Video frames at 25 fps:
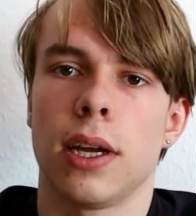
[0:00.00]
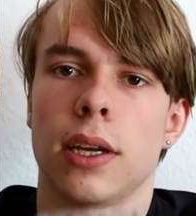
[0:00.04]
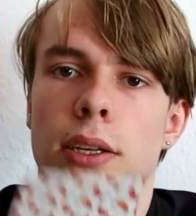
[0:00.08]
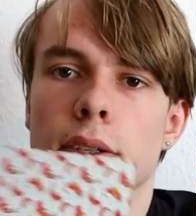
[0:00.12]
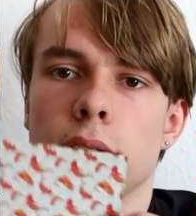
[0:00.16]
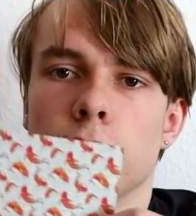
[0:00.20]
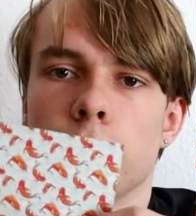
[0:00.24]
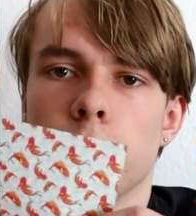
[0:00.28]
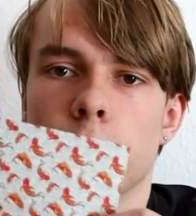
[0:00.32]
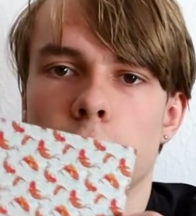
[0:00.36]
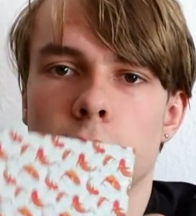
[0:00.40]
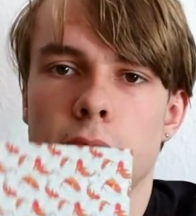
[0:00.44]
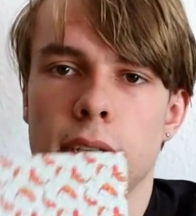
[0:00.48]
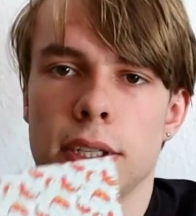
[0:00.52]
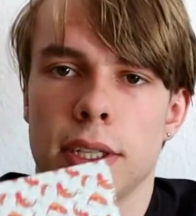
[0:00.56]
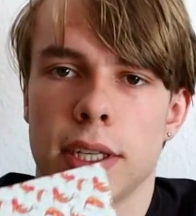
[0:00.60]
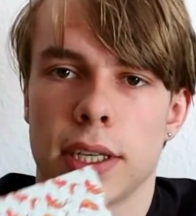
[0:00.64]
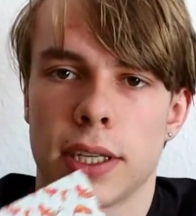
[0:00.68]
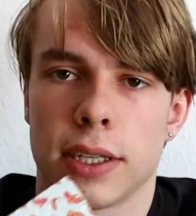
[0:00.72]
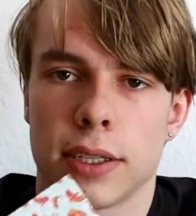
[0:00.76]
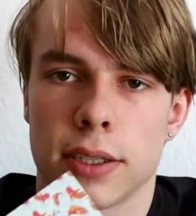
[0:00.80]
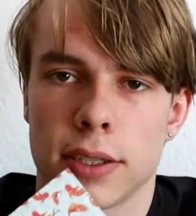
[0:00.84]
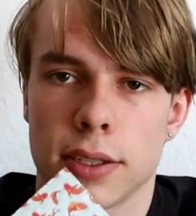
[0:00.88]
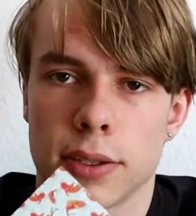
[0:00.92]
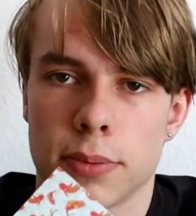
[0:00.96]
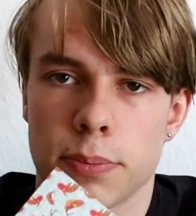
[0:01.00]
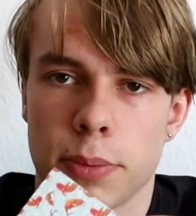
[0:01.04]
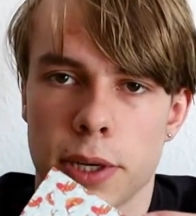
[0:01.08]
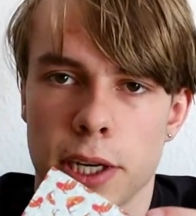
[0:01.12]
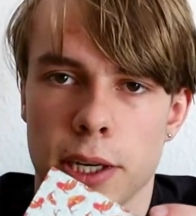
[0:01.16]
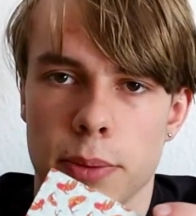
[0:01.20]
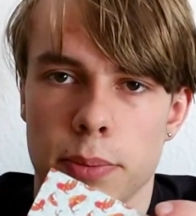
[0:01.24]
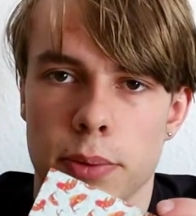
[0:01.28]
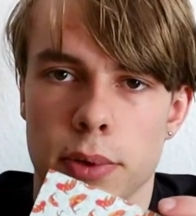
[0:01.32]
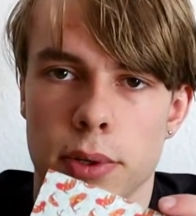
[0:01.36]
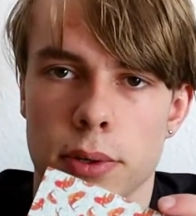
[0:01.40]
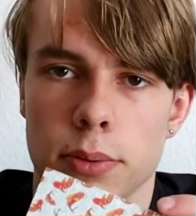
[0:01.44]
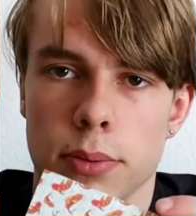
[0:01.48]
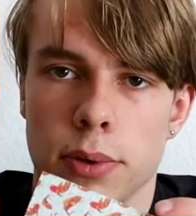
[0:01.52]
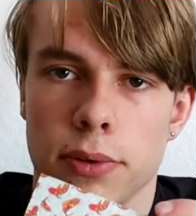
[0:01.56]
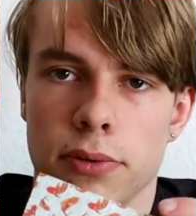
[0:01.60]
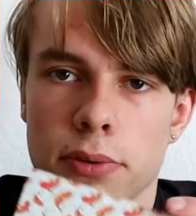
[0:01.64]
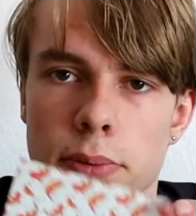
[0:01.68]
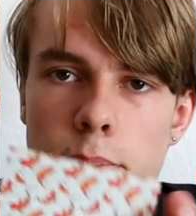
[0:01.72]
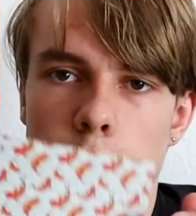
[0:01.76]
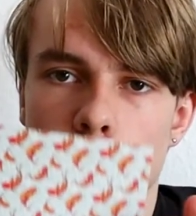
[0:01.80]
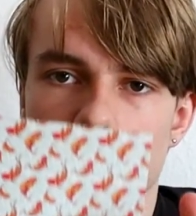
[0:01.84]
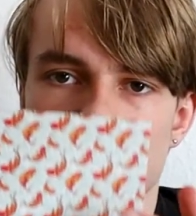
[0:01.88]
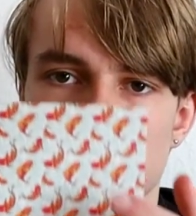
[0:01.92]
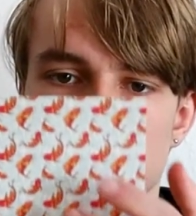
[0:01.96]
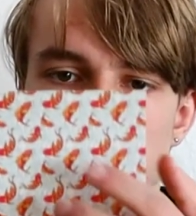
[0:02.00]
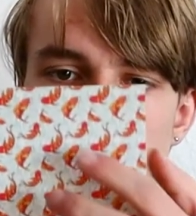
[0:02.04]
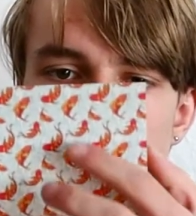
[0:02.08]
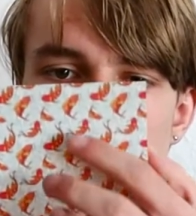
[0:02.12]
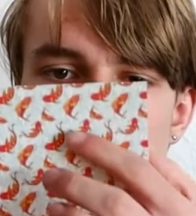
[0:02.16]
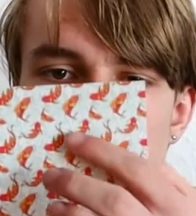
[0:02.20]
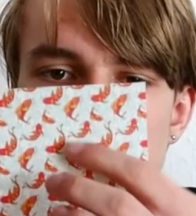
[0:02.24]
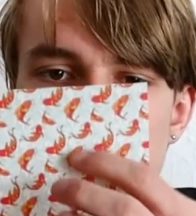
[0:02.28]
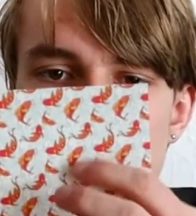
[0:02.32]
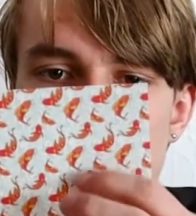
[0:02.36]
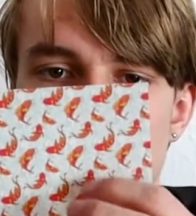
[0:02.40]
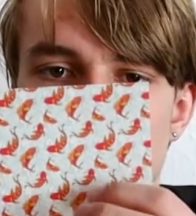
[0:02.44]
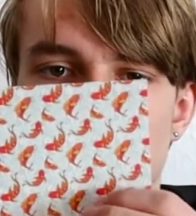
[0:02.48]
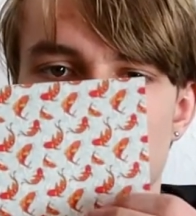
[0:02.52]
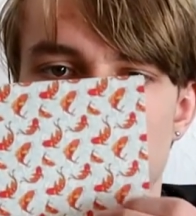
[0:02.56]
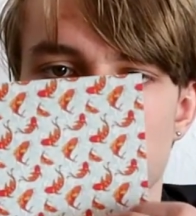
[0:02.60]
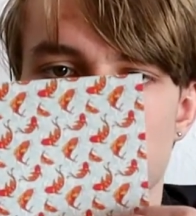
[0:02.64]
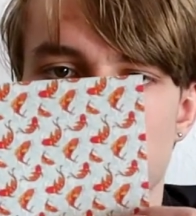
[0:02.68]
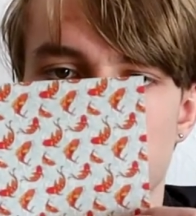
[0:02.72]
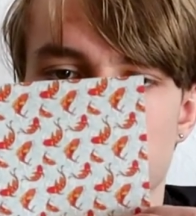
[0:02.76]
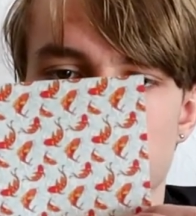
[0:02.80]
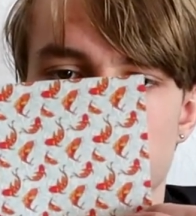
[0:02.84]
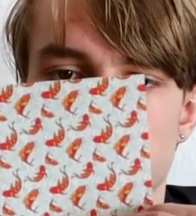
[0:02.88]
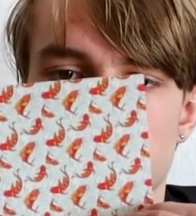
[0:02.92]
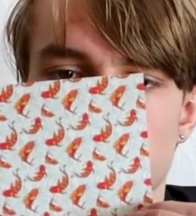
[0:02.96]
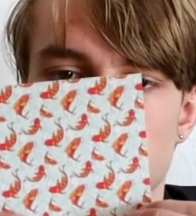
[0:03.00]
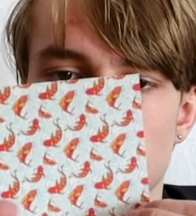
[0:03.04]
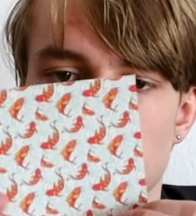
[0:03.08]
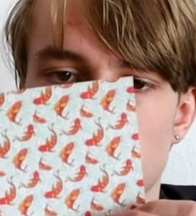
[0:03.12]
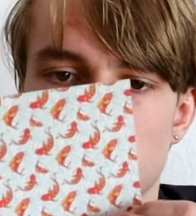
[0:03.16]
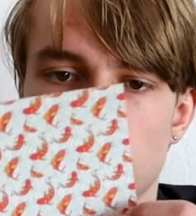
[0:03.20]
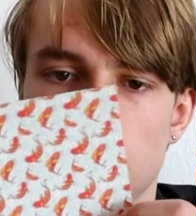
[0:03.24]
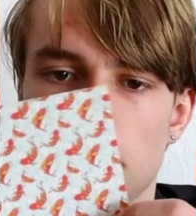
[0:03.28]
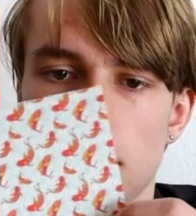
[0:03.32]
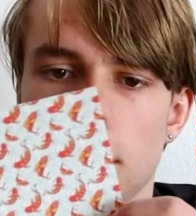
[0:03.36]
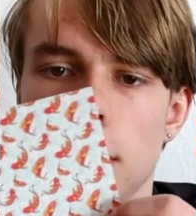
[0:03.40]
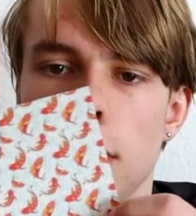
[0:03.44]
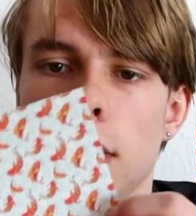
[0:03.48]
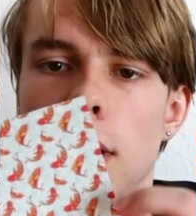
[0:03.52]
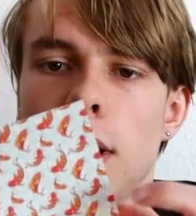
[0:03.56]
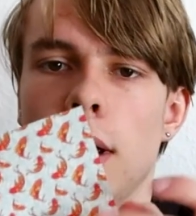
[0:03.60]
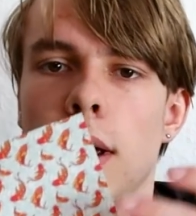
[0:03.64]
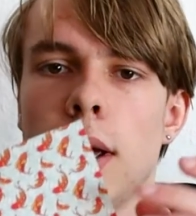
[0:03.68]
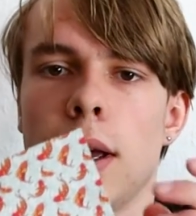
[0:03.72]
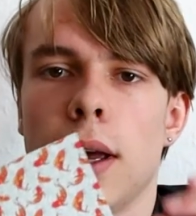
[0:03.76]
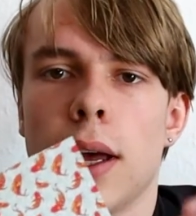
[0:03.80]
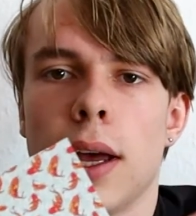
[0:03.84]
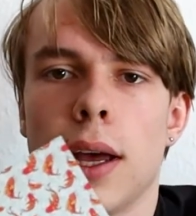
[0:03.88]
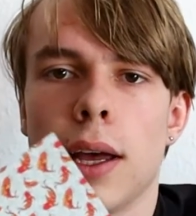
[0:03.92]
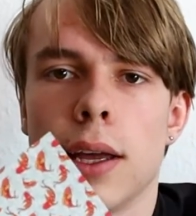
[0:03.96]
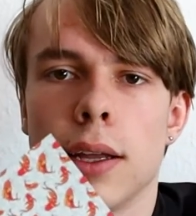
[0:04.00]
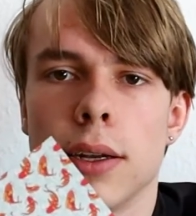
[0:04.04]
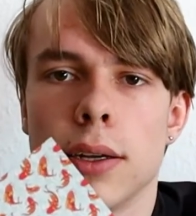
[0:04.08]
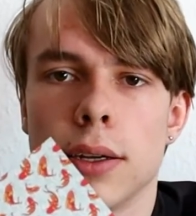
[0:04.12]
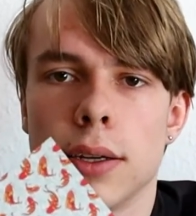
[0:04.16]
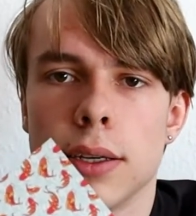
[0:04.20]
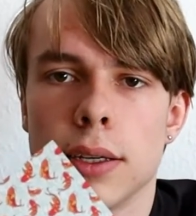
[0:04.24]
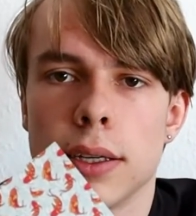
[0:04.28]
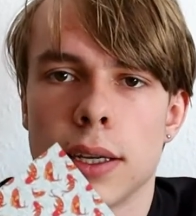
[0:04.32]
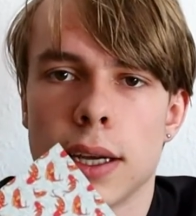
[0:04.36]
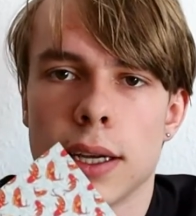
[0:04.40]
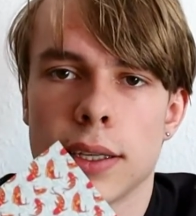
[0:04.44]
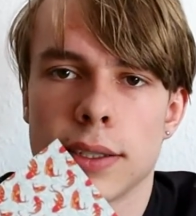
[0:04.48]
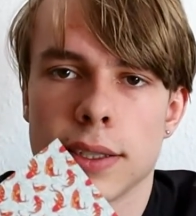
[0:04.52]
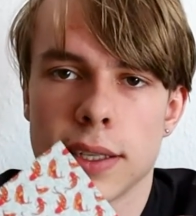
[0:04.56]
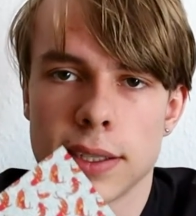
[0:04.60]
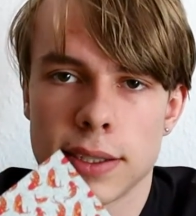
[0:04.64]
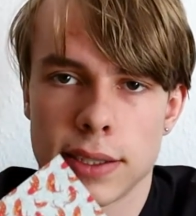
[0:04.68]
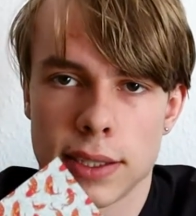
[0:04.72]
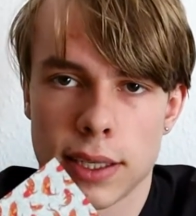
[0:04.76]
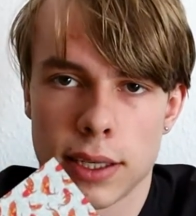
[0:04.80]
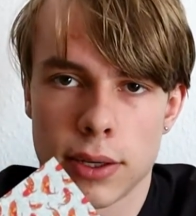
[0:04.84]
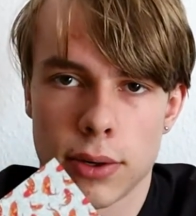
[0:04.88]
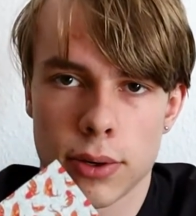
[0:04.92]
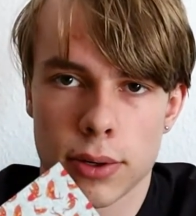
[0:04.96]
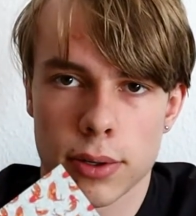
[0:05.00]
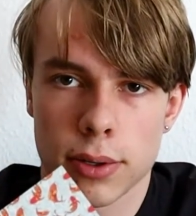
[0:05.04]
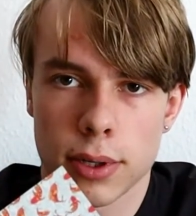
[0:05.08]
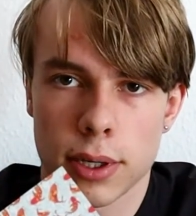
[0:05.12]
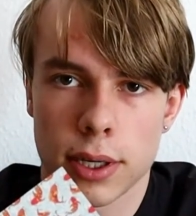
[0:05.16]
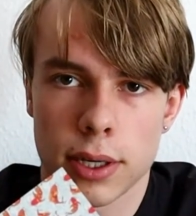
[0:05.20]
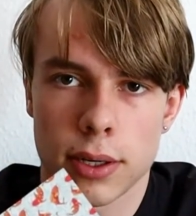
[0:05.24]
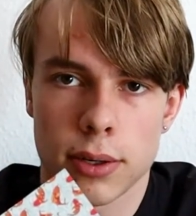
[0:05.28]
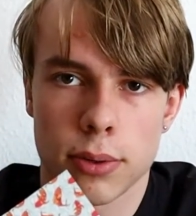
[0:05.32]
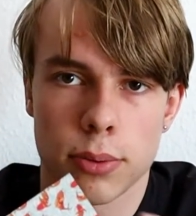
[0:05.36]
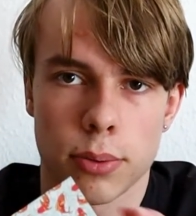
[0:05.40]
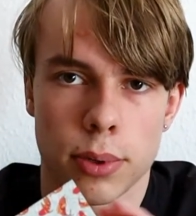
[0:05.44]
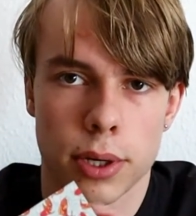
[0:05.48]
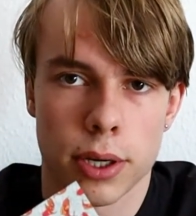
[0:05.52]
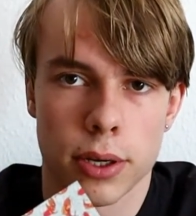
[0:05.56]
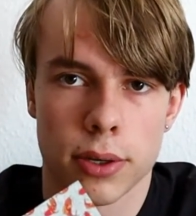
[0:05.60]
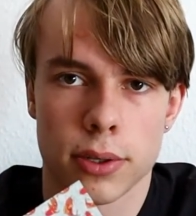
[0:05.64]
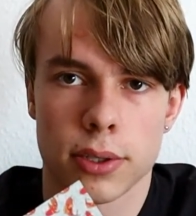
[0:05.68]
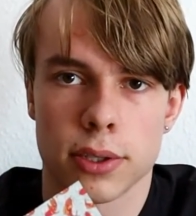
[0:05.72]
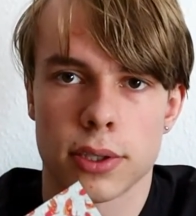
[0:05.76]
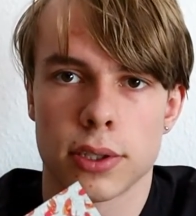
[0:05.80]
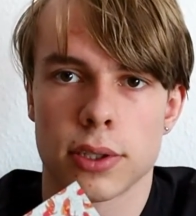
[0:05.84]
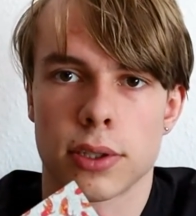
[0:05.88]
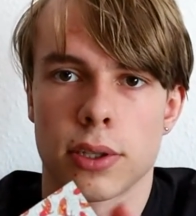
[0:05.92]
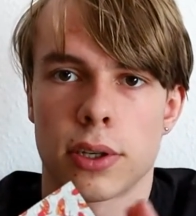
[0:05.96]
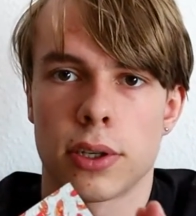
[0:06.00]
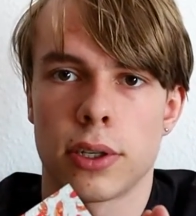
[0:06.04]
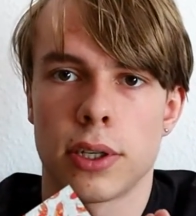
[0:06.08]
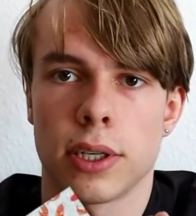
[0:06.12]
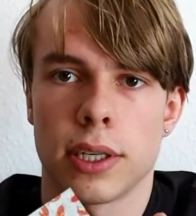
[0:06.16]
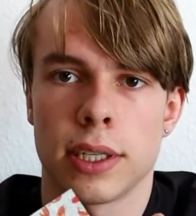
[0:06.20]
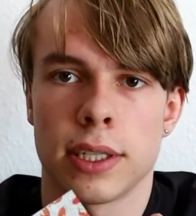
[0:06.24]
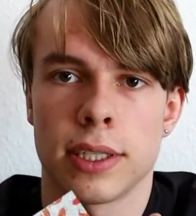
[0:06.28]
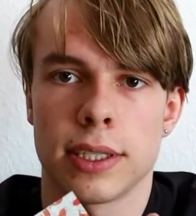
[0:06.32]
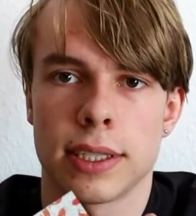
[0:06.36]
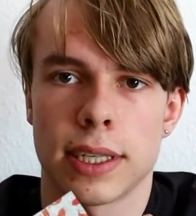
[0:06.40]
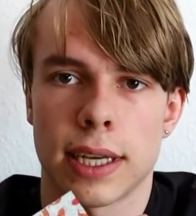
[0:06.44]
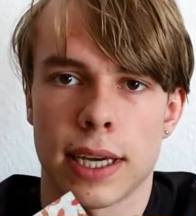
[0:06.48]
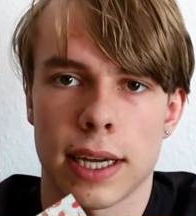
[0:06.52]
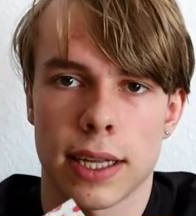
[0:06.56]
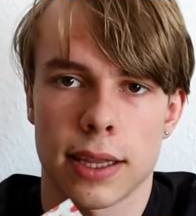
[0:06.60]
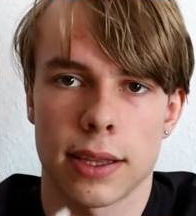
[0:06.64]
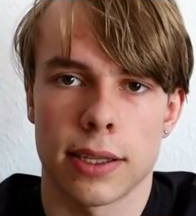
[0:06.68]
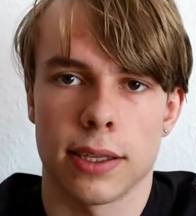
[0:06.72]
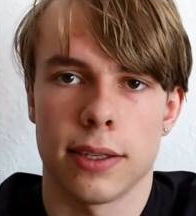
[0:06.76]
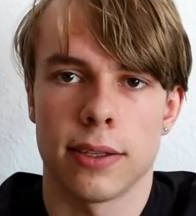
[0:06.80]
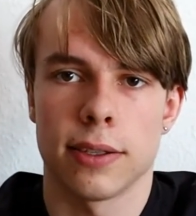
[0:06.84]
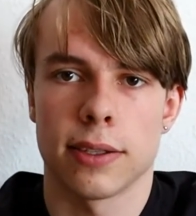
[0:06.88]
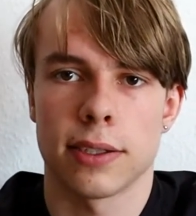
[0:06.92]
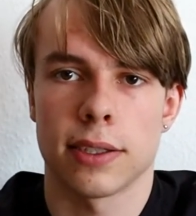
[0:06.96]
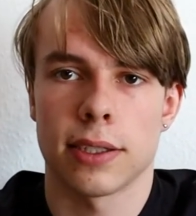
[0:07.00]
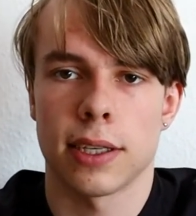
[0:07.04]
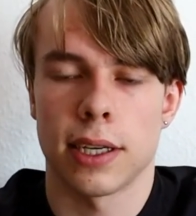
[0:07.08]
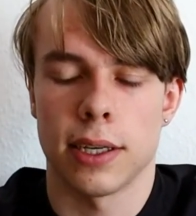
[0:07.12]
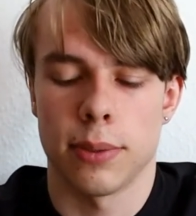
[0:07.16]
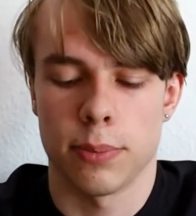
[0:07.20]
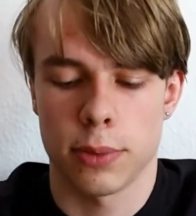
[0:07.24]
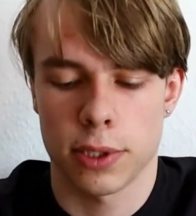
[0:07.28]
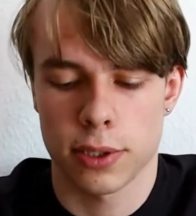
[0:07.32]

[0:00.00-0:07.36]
So I'm going to take this paper with a bunch of nice koi fish on there, and as I said earlier, we're going to start exactly the same.